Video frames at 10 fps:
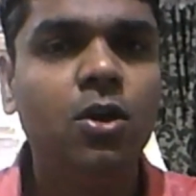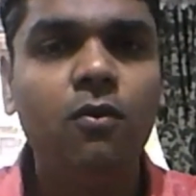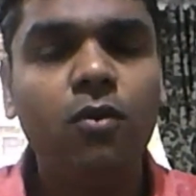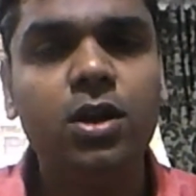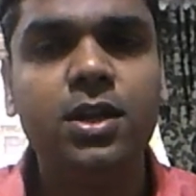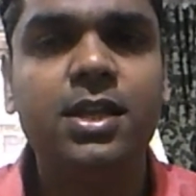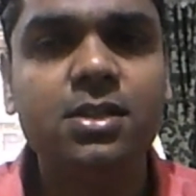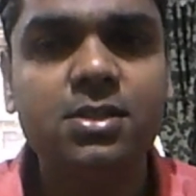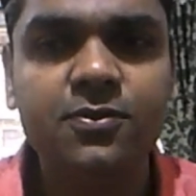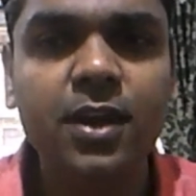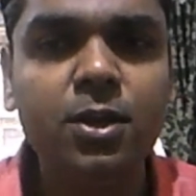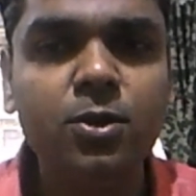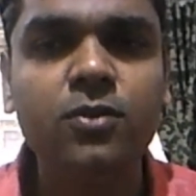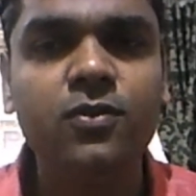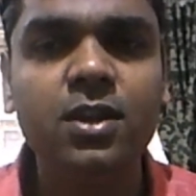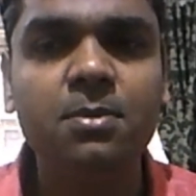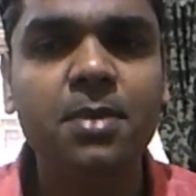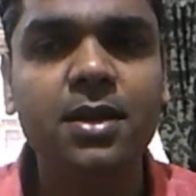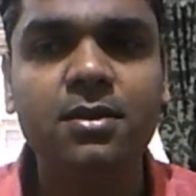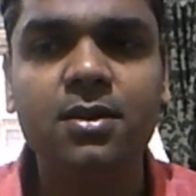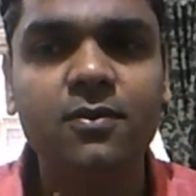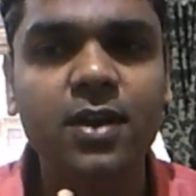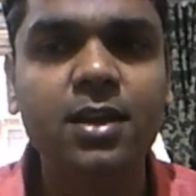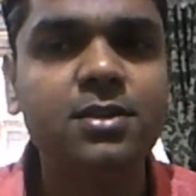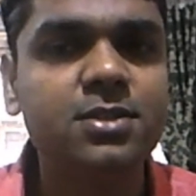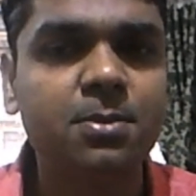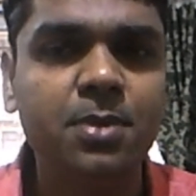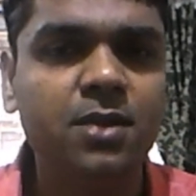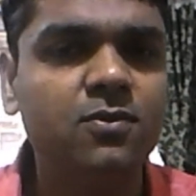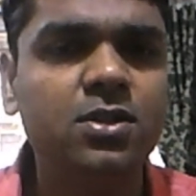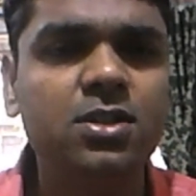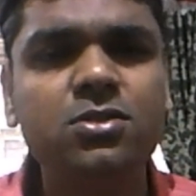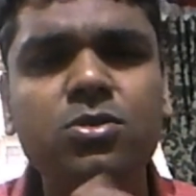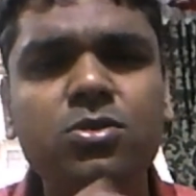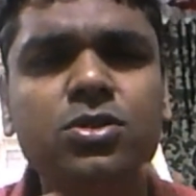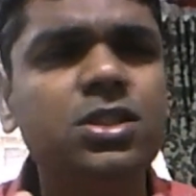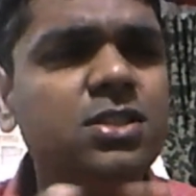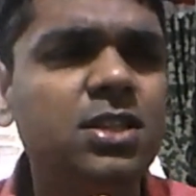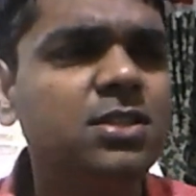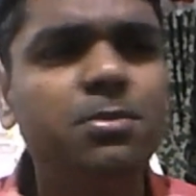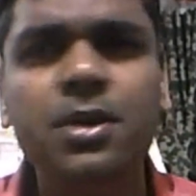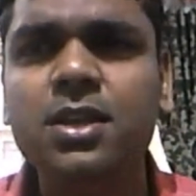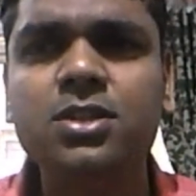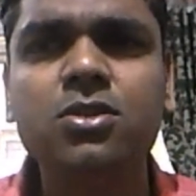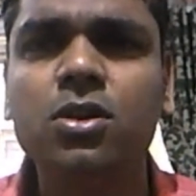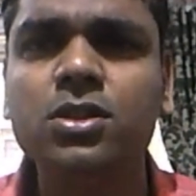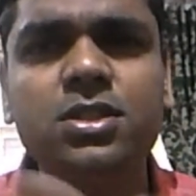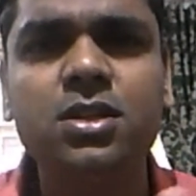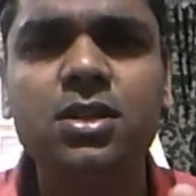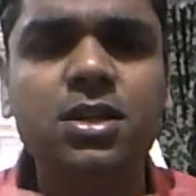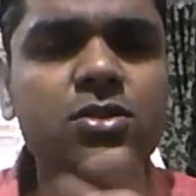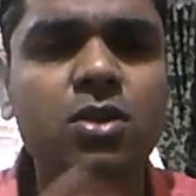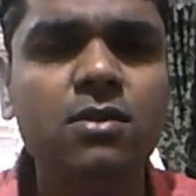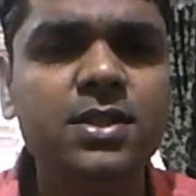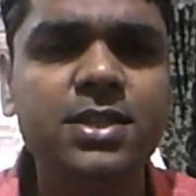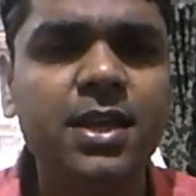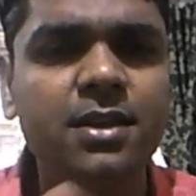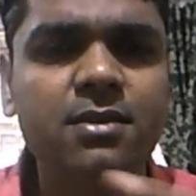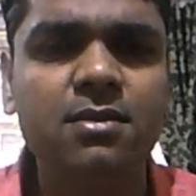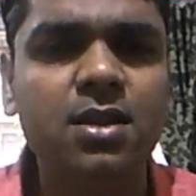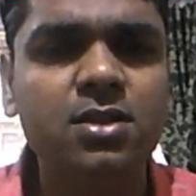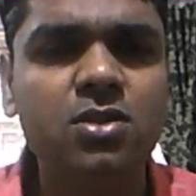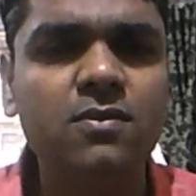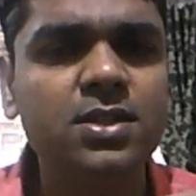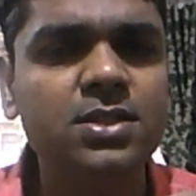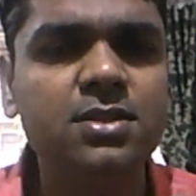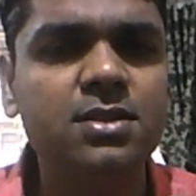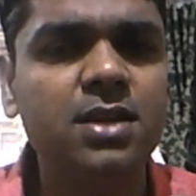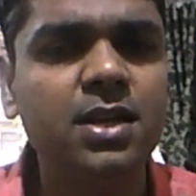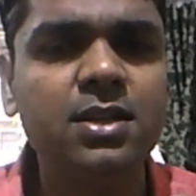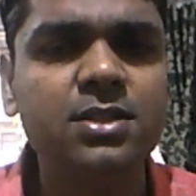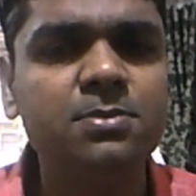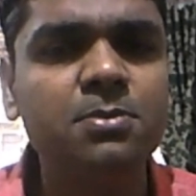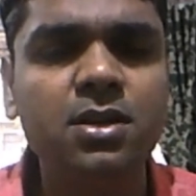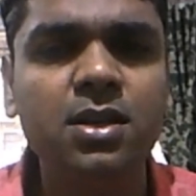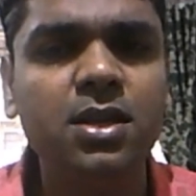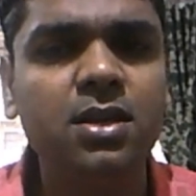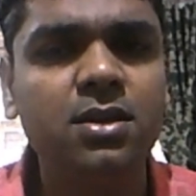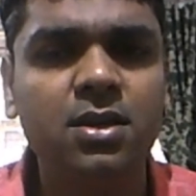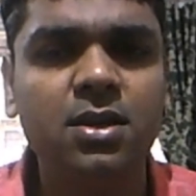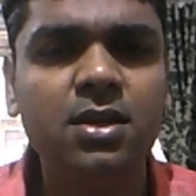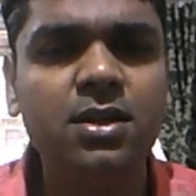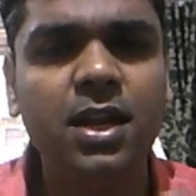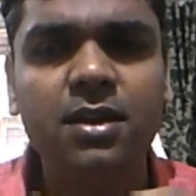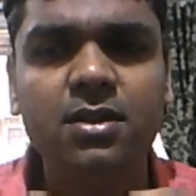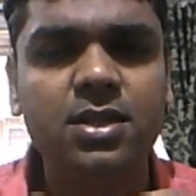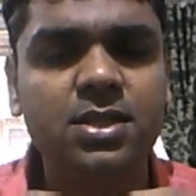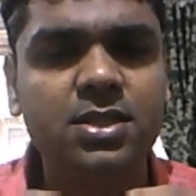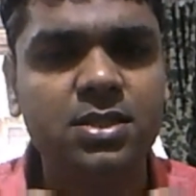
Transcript: What else? When do you feel better? When is the pain worse? No, she says the pain is constant. It's always there. There's always this redness, burning, tenderness.